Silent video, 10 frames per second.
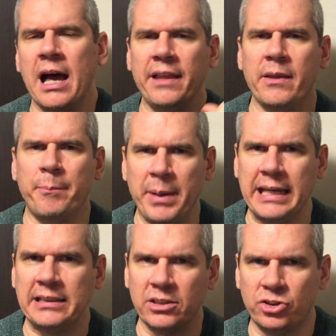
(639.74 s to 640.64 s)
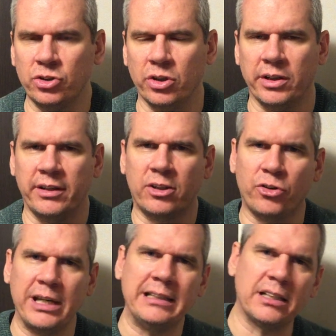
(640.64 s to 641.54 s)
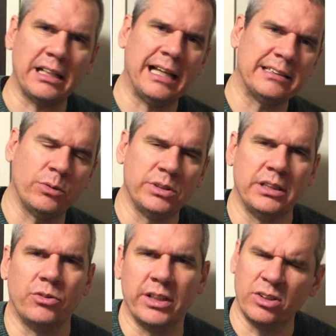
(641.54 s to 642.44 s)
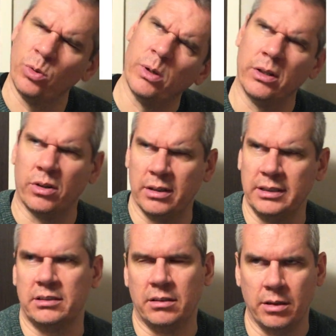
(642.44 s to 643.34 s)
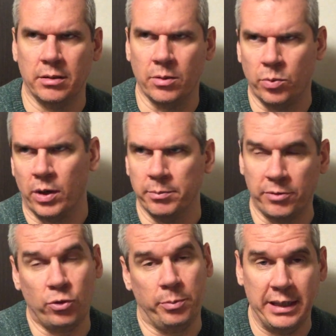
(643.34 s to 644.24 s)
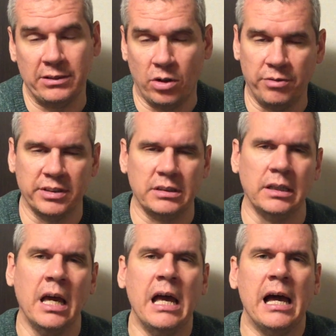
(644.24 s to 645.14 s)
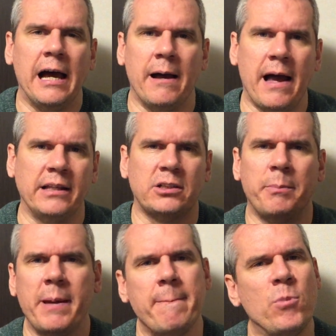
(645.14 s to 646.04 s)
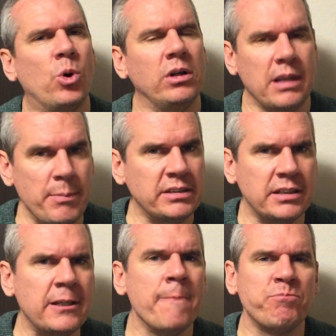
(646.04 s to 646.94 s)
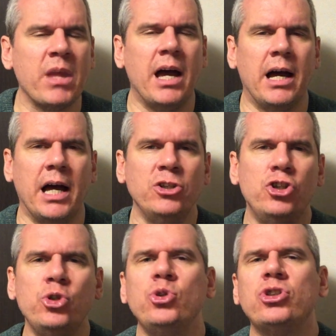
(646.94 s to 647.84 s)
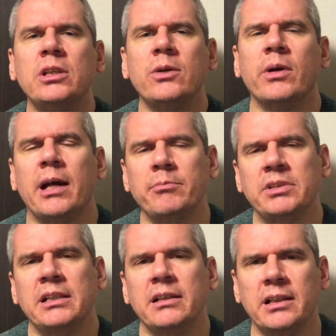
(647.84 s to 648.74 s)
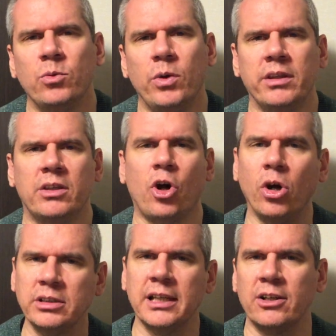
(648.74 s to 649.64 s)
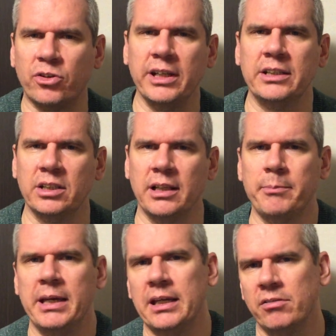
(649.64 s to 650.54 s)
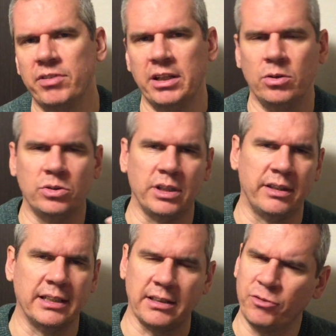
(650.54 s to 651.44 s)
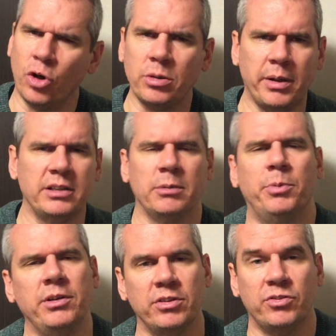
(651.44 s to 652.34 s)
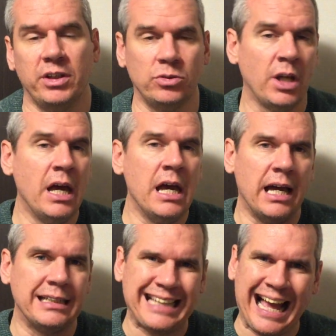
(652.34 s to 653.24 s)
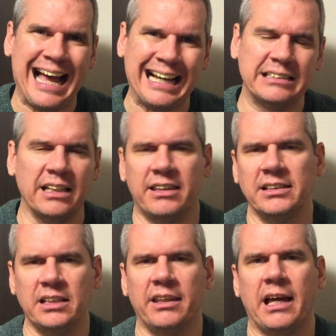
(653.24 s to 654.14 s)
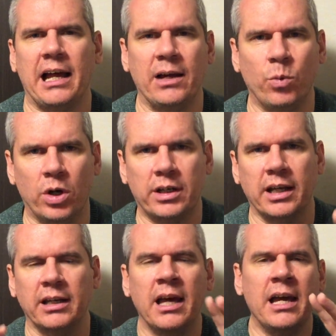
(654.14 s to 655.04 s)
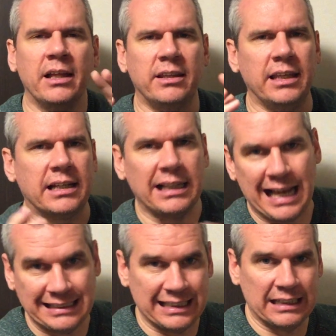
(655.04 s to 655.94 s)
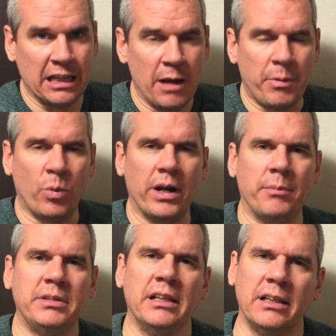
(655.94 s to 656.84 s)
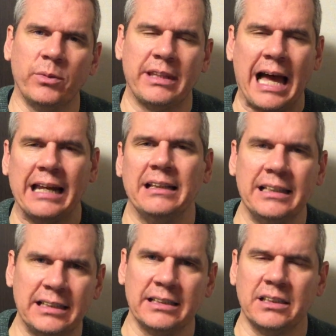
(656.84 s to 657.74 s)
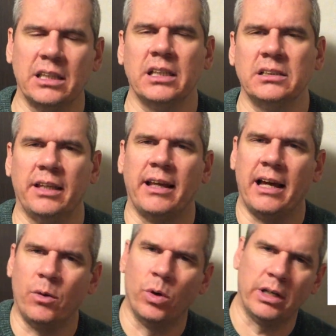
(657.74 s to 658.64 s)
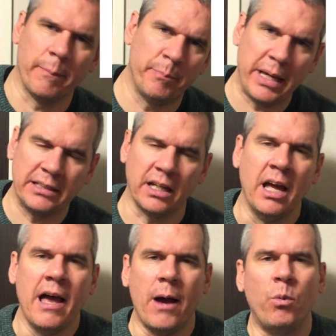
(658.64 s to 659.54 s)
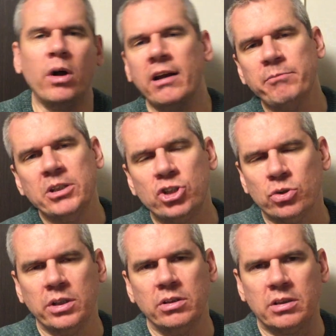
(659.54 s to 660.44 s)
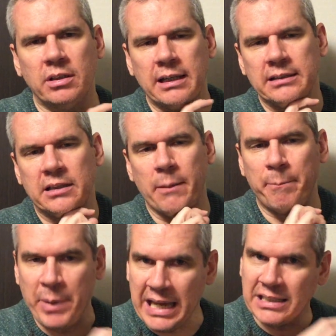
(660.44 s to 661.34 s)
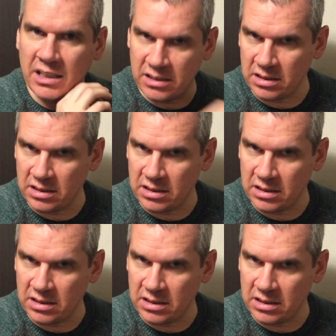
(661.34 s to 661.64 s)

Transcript: and the Beta Studio. Now the Creator Classic was the original one, or at least the one before beta, obviously, and it's a bit more limited. And usually when I'm dealing with content creation, like making videos and things, I've talked about this in previous videos, tags and things like that, I work in the Classic. But when I'm dealing with analytics and things like that, I work in beta. And what I've been showing you today is the beta